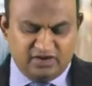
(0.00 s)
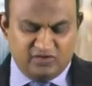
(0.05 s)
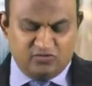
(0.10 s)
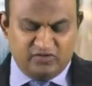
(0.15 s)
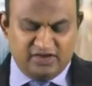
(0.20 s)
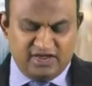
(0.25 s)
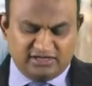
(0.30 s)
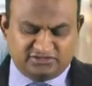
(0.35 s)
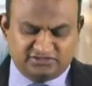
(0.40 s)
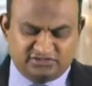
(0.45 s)

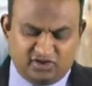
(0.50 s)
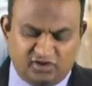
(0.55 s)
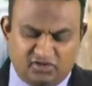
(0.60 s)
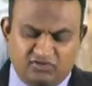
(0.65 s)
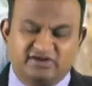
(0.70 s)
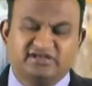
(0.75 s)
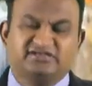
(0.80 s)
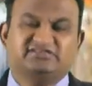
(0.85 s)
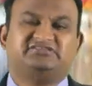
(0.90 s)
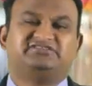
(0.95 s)
We are
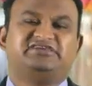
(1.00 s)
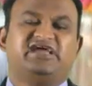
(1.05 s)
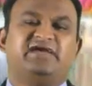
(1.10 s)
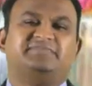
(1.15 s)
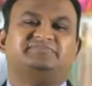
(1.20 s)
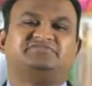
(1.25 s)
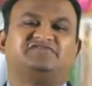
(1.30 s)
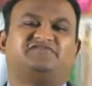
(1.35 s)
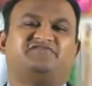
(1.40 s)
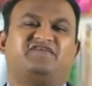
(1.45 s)
told in
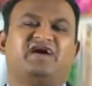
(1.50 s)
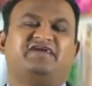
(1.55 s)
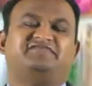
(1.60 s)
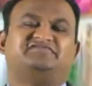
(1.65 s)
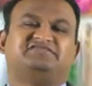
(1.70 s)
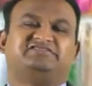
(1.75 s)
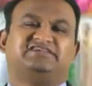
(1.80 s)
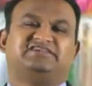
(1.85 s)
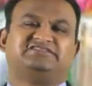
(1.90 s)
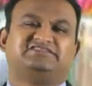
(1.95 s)
James
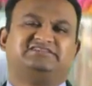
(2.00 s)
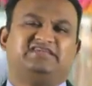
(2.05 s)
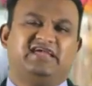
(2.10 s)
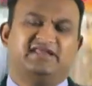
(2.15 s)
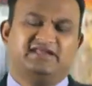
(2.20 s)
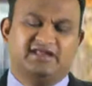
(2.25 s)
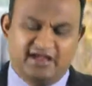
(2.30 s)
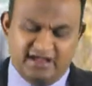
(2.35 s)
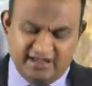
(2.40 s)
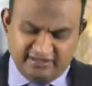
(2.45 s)

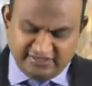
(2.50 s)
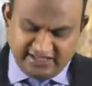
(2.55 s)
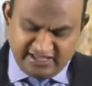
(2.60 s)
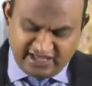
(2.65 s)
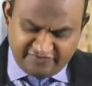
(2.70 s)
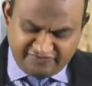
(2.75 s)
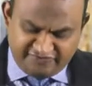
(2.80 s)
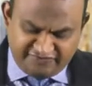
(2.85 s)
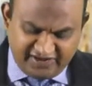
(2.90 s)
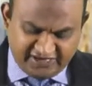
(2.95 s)
5:16, the
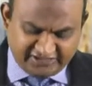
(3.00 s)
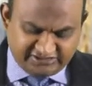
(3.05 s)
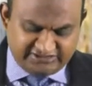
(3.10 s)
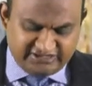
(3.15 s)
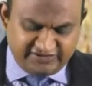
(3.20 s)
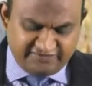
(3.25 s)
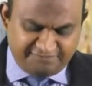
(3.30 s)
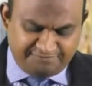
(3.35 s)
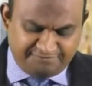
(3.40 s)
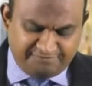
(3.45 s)

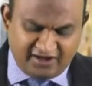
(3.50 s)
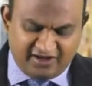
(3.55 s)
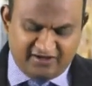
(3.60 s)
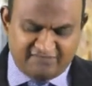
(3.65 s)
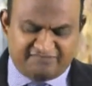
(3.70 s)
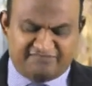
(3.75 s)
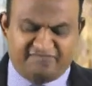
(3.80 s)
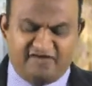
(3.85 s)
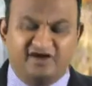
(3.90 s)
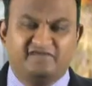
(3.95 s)
effective,
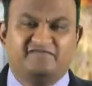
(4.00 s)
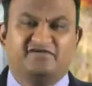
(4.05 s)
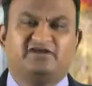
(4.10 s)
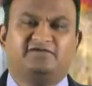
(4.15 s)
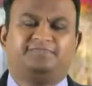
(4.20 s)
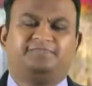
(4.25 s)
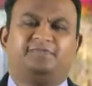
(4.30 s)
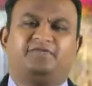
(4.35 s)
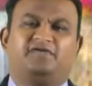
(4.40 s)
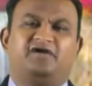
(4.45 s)

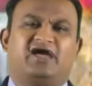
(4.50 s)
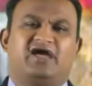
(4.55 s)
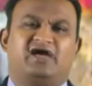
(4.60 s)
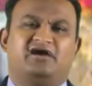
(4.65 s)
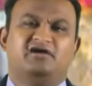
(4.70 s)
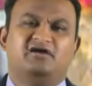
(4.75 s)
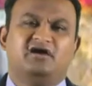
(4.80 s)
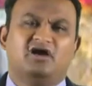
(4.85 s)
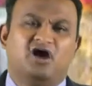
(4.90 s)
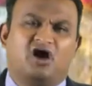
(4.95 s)
fervent
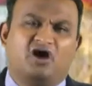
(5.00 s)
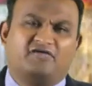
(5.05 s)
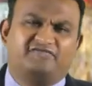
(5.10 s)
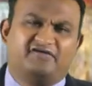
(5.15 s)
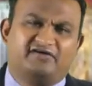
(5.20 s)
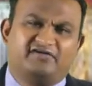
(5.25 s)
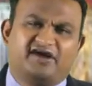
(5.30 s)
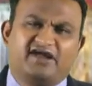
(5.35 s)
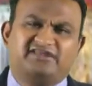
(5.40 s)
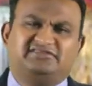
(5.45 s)
prayer of
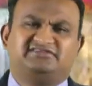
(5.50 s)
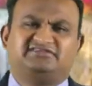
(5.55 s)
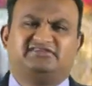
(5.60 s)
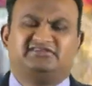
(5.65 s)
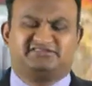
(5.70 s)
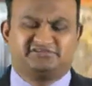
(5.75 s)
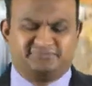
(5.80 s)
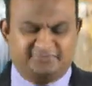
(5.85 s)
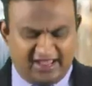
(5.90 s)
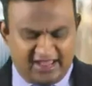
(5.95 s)
a
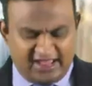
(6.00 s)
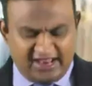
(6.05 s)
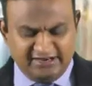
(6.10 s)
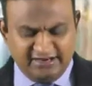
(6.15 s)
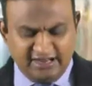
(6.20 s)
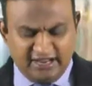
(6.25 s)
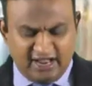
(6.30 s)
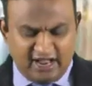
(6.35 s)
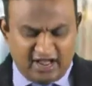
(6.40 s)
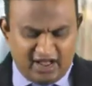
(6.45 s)
righteous
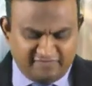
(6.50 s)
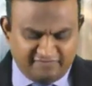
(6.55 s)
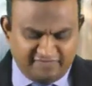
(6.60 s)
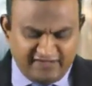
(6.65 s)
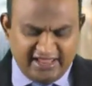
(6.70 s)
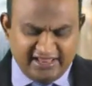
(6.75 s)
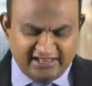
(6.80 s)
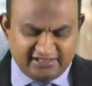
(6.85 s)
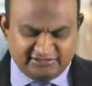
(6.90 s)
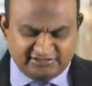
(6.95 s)
man
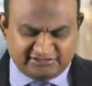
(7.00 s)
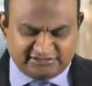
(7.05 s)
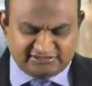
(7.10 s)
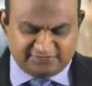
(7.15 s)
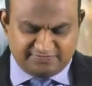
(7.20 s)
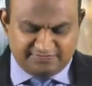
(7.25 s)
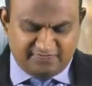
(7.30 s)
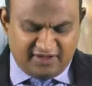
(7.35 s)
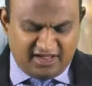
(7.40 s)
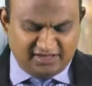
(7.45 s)
avails
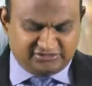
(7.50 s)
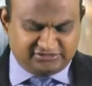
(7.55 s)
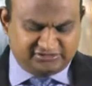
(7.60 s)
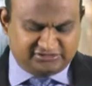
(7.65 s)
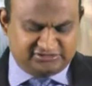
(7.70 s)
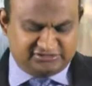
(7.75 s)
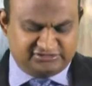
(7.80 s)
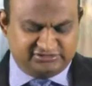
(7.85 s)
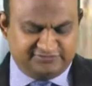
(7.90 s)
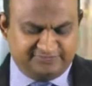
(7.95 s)

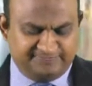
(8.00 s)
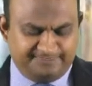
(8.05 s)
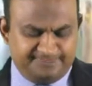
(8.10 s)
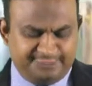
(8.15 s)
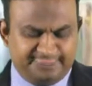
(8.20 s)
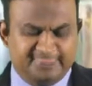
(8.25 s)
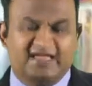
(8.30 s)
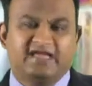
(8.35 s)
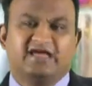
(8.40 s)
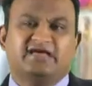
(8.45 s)
much.
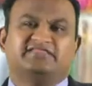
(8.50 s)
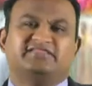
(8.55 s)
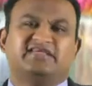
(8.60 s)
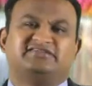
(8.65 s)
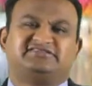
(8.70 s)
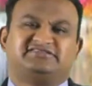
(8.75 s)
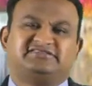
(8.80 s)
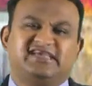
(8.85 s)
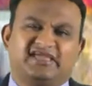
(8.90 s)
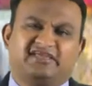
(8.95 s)
The
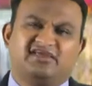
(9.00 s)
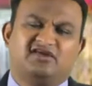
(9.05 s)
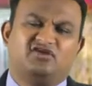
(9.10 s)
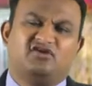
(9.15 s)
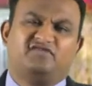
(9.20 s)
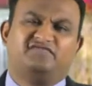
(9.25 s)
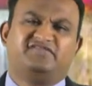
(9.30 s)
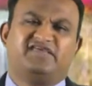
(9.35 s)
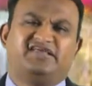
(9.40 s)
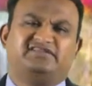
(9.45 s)
second
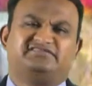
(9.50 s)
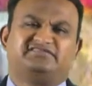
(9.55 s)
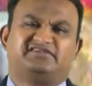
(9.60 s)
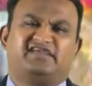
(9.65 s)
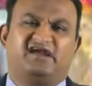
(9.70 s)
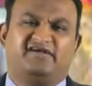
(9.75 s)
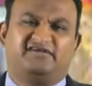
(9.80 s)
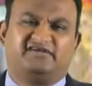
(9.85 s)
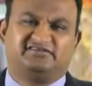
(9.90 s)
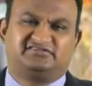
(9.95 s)
of these
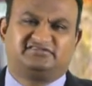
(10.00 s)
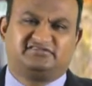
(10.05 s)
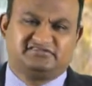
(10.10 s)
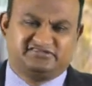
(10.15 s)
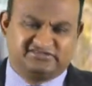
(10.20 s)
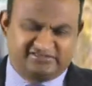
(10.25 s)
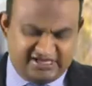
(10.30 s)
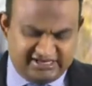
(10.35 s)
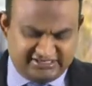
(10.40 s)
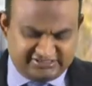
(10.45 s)

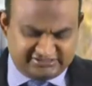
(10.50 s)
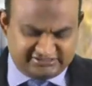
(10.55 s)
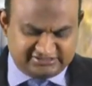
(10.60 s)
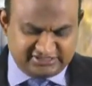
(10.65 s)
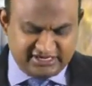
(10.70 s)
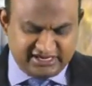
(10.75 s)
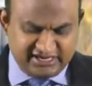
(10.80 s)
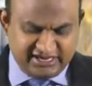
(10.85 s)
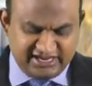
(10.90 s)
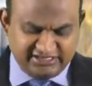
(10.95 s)
characteristics
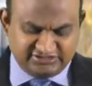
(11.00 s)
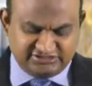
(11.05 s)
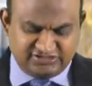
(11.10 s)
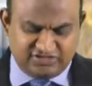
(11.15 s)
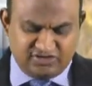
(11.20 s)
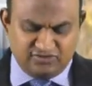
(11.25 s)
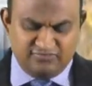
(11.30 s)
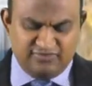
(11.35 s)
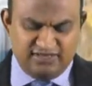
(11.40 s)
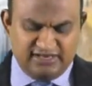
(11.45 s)
is
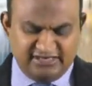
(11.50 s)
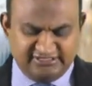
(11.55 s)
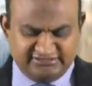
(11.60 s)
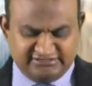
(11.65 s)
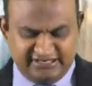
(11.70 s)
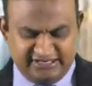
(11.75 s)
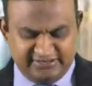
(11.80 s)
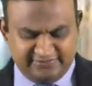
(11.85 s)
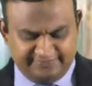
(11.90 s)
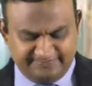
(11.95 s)

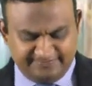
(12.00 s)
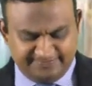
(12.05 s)
humility.